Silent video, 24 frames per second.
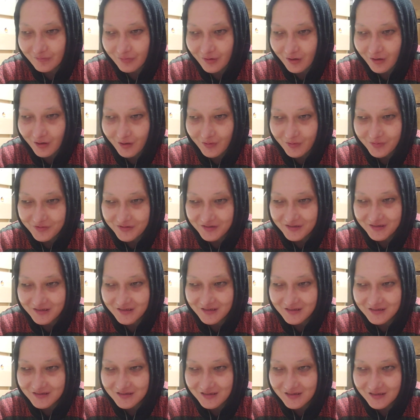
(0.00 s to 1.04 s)
Probably
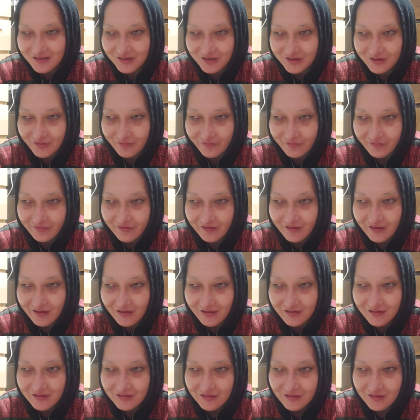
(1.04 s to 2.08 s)
get in trouble for
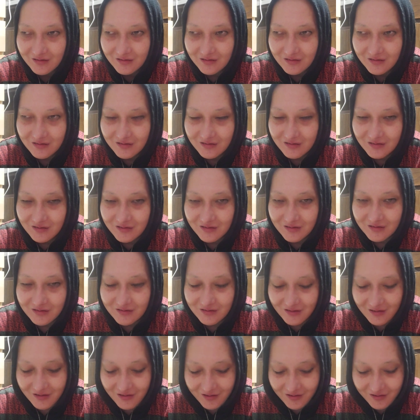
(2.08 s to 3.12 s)
that.
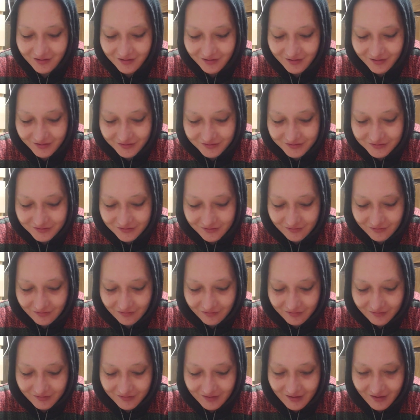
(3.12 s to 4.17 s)
Uh,
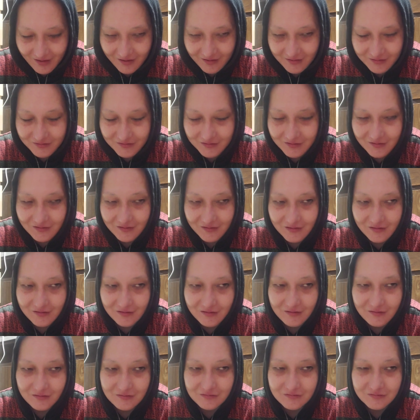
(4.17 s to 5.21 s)
so yeah,
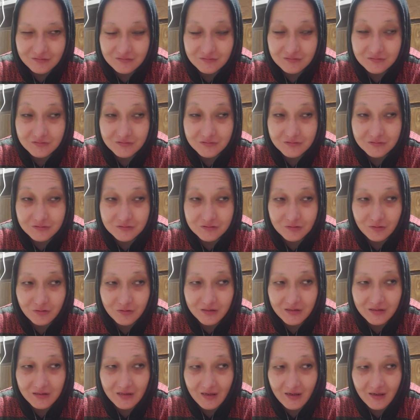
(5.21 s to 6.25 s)
then
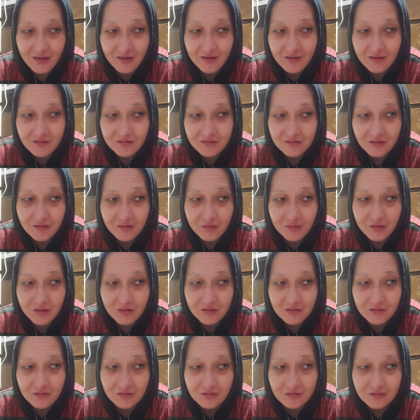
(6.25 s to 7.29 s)
doing that, I
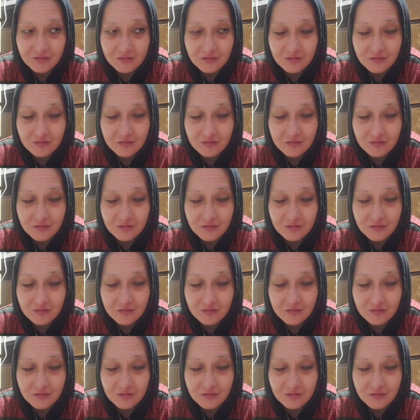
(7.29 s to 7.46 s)
mean,